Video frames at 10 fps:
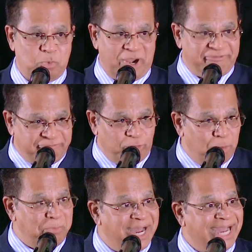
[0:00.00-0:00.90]
Wherefore
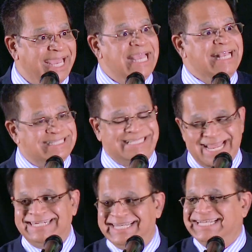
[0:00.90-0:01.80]
my
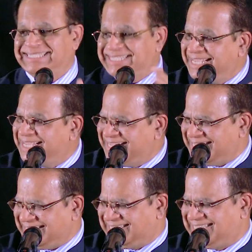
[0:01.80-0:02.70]
sentence
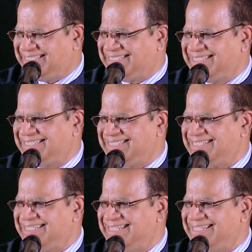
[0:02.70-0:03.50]
is,